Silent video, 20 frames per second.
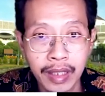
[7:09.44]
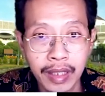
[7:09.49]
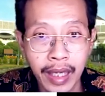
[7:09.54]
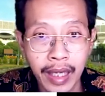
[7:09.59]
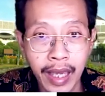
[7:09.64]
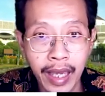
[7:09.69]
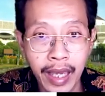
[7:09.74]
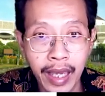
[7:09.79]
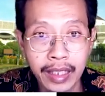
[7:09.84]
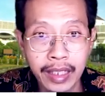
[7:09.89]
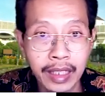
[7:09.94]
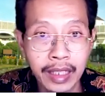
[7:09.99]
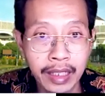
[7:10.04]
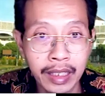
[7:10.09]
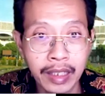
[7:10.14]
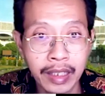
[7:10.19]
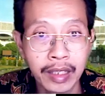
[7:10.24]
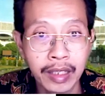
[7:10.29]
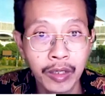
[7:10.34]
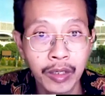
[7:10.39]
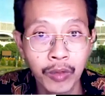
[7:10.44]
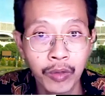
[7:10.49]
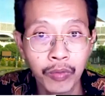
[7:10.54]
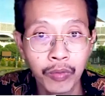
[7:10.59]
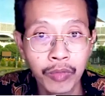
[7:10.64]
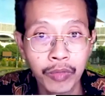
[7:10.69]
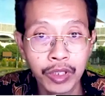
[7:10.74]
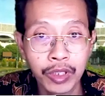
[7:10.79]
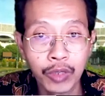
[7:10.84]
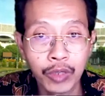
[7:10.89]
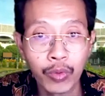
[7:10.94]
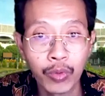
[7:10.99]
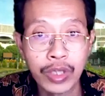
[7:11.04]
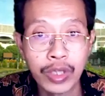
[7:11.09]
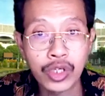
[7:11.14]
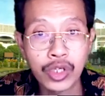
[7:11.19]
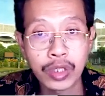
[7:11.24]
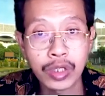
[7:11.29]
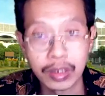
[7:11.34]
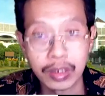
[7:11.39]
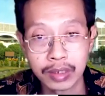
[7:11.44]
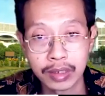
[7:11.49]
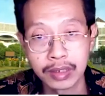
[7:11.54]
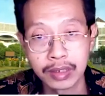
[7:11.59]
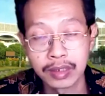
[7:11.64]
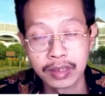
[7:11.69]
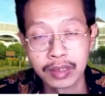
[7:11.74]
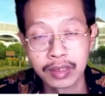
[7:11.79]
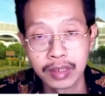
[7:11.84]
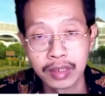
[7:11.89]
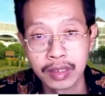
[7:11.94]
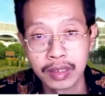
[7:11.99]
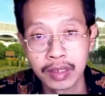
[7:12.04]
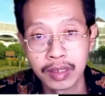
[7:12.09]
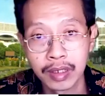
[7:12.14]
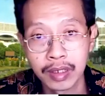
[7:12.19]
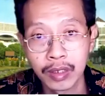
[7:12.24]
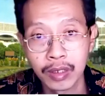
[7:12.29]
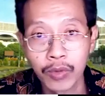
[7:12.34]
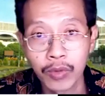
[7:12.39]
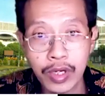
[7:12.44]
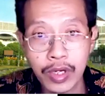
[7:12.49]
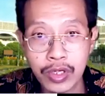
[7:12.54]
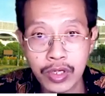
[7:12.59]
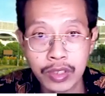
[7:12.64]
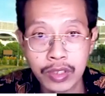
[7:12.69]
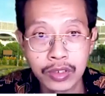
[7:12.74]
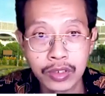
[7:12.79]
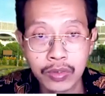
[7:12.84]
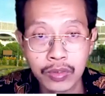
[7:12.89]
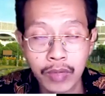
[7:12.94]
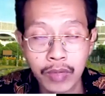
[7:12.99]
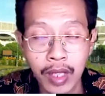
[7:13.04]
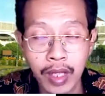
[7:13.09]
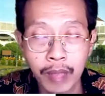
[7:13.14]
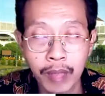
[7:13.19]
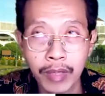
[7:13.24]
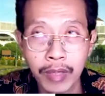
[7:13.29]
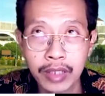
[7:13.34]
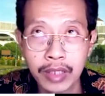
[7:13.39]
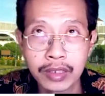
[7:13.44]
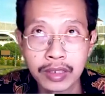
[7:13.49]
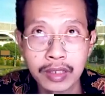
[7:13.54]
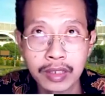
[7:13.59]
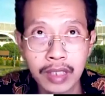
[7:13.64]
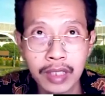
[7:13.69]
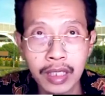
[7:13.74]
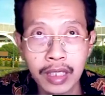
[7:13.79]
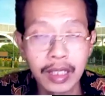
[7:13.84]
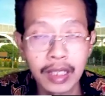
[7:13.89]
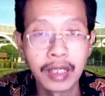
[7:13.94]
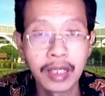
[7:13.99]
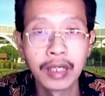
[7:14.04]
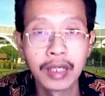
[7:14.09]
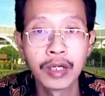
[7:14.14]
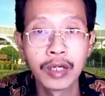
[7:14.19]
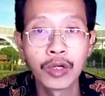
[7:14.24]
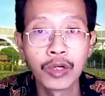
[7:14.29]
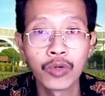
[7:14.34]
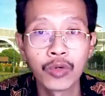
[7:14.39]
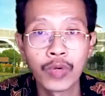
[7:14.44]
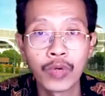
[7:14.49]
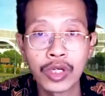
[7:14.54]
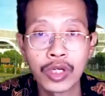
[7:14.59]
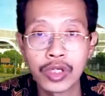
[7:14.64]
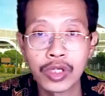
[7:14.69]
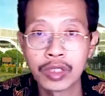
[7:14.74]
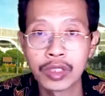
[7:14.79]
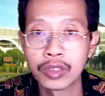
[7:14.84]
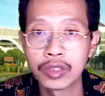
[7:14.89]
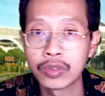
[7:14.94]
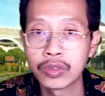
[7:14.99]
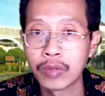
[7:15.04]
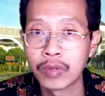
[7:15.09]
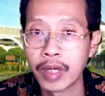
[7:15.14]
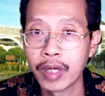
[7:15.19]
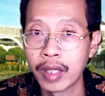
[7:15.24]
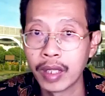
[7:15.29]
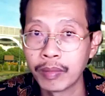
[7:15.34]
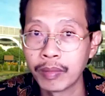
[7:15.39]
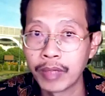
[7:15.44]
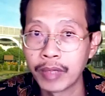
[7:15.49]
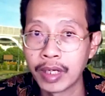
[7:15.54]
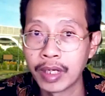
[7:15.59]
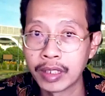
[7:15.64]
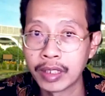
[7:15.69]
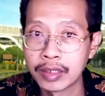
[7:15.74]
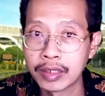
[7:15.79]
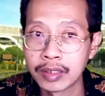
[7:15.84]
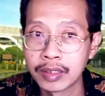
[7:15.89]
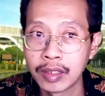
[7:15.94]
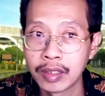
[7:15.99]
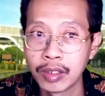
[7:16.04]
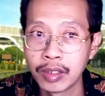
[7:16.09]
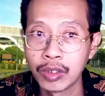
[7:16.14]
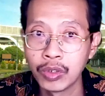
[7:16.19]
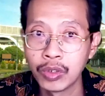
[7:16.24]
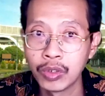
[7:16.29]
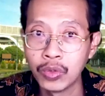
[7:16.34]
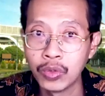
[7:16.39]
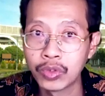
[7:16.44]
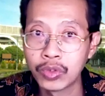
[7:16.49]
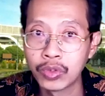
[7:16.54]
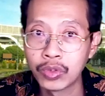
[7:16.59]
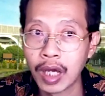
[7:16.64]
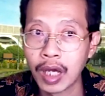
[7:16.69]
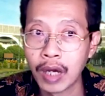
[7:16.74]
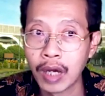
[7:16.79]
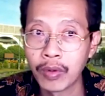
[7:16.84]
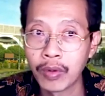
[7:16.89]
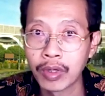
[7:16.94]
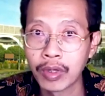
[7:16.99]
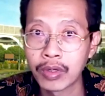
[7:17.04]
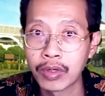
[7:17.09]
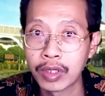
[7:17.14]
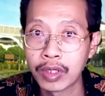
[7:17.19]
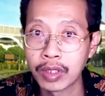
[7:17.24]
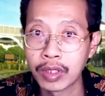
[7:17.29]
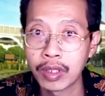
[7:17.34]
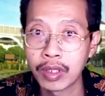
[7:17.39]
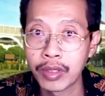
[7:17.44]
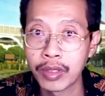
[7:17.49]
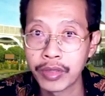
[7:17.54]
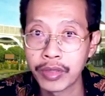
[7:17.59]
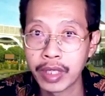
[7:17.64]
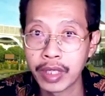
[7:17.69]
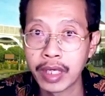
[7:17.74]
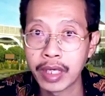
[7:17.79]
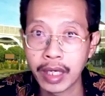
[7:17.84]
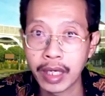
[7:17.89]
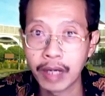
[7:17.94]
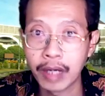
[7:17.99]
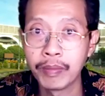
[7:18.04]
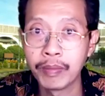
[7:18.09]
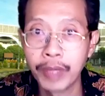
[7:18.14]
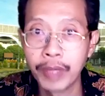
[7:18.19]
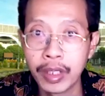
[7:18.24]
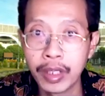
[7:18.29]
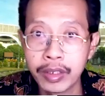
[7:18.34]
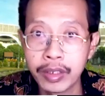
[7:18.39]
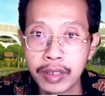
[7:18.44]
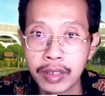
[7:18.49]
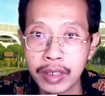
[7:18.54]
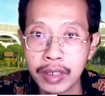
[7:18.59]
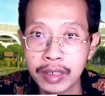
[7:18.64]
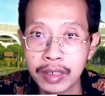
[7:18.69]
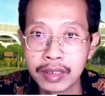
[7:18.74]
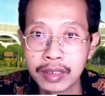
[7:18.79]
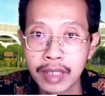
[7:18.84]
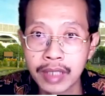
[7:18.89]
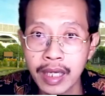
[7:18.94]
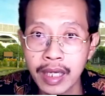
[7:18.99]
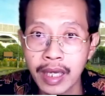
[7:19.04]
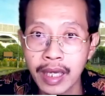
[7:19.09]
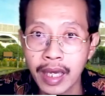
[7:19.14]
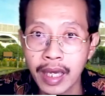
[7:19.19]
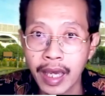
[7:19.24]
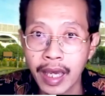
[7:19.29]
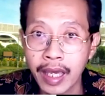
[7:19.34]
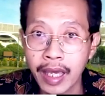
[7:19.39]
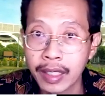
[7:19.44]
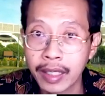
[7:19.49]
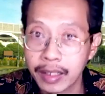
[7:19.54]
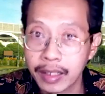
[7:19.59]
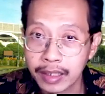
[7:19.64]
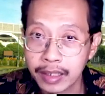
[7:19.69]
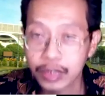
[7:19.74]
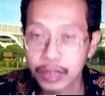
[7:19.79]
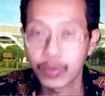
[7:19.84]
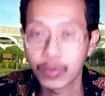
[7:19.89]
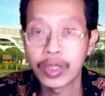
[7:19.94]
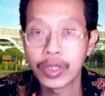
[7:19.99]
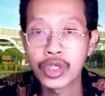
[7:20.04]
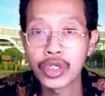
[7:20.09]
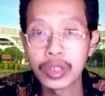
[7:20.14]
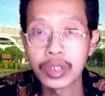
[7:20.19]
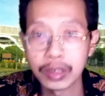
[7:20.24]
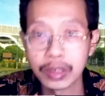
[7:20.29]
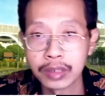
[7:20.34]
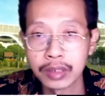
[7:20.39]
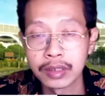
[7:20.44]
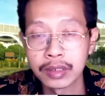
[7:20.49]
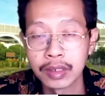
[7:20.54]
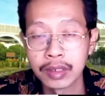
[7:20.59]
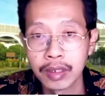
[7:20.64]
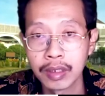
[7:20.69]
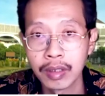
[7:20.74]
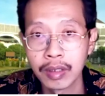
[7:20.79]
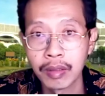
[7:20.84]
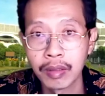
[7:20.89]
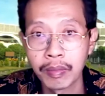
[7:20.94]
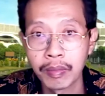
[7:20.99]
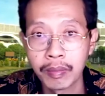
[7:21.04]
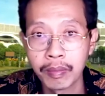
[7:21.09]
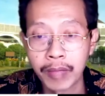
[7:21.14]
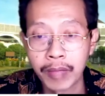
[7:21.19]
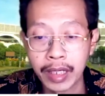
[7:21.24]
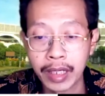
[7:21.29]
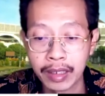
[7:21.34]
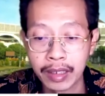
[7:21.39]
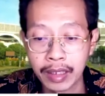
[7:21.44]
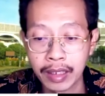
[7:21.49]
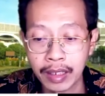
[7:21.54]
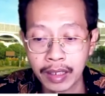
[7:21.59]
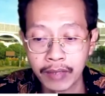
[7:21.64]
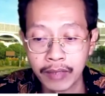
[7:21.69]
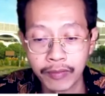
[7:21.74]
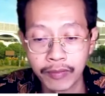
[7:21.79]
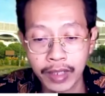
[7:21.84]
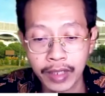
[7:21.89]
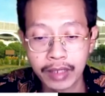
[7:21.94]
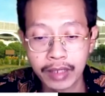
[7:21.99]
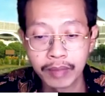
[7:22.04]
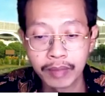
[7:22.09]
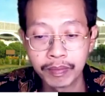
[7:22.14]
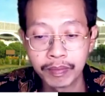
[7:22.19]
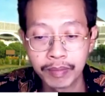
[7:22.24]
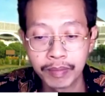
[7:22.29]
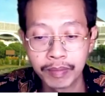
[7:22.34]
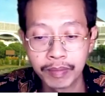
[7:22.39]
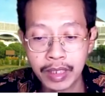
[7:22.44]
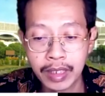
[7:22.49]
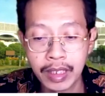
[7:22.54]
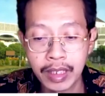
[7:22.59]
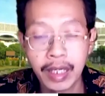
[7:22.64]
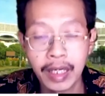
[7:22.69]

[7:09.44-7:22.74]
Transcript: adding with questions to help us think, questions to help us use our critical thinking abilities. And these questions might in fact be